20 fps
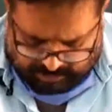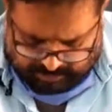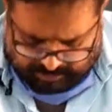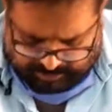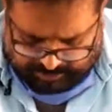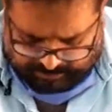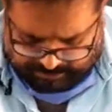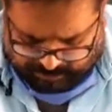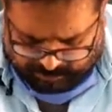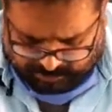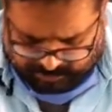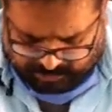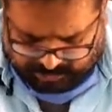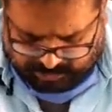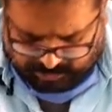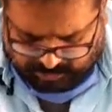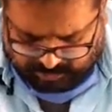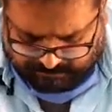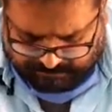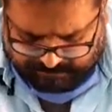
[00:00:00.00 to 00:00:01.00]
A
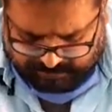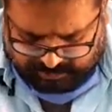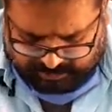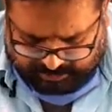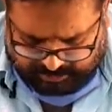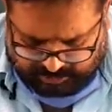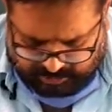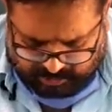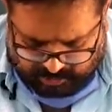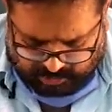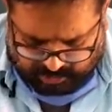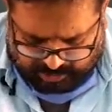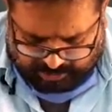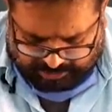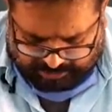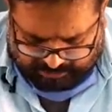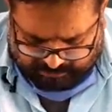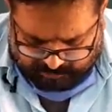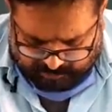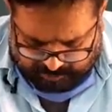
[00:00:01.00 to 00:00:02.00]
deposition of silt or
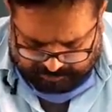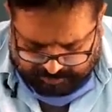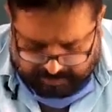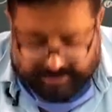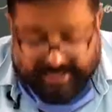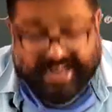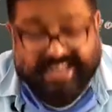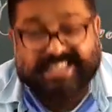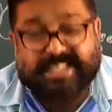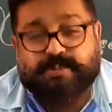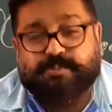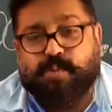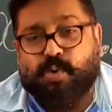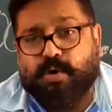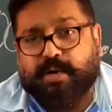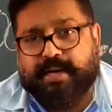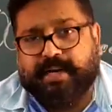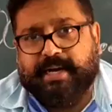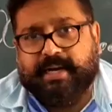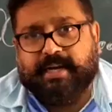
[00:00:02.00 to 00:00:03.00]
alluvium
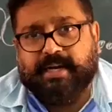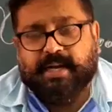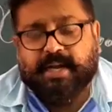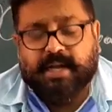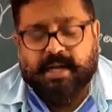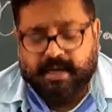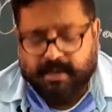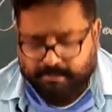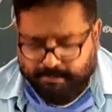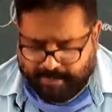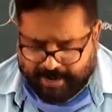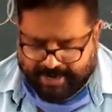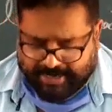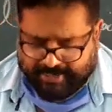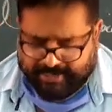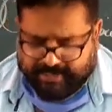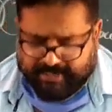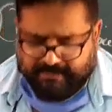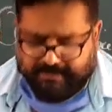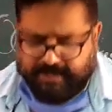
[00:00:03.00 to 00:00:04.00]
transported by
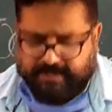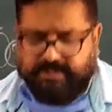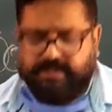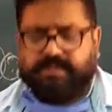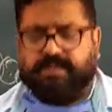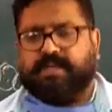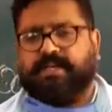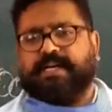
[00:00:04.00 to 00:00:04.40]
rivers.